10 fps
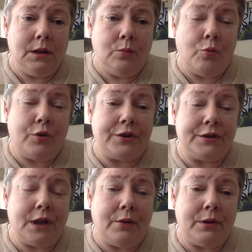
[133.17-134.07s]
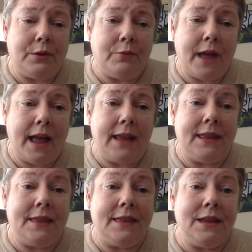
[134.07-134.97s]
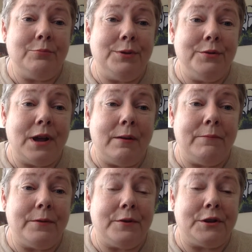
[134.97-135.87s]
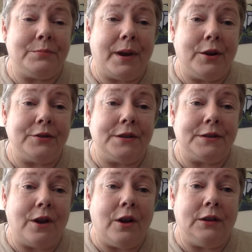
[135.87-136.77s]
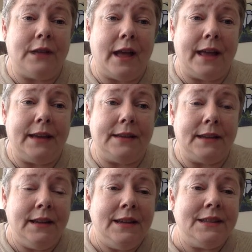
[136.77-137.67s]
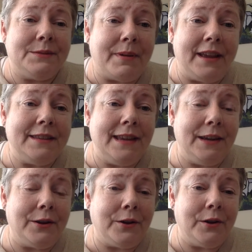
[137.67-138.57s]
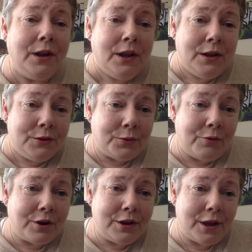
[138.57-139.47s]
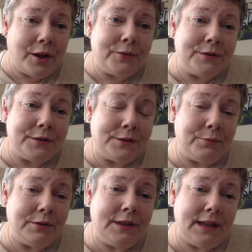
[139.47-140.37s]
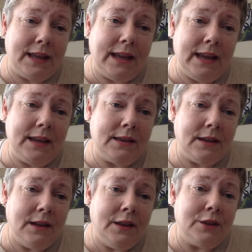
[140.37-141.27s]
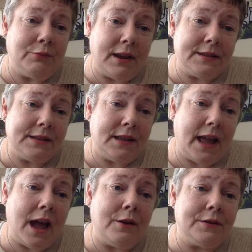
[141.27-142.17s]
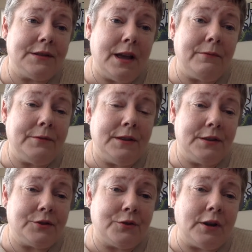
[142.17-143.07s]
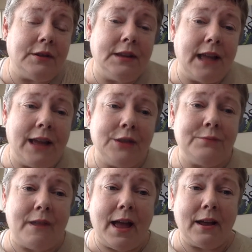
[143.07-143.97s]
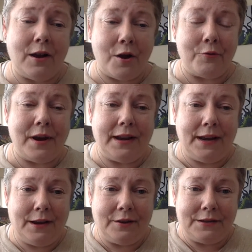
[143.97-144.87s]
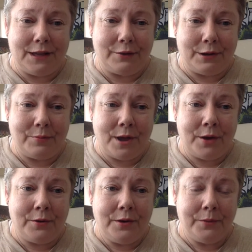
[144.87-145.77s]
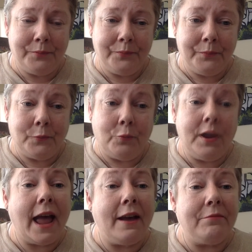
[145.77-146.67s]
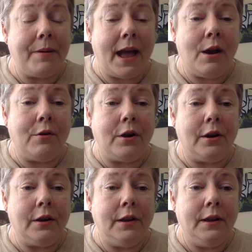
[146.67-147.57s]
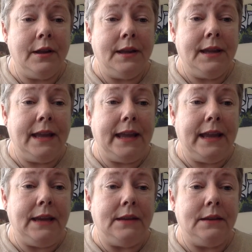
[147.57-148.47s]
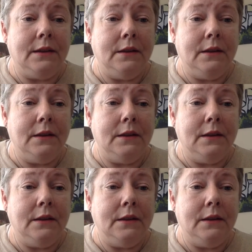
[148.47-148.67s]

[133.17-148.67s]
More snow on the way. The thick blue comforter spares us all night. Space heater, door closed to steward the heat. The rest of the house left to the struggling HVAC, already in auxiliary mode. We have power, heat,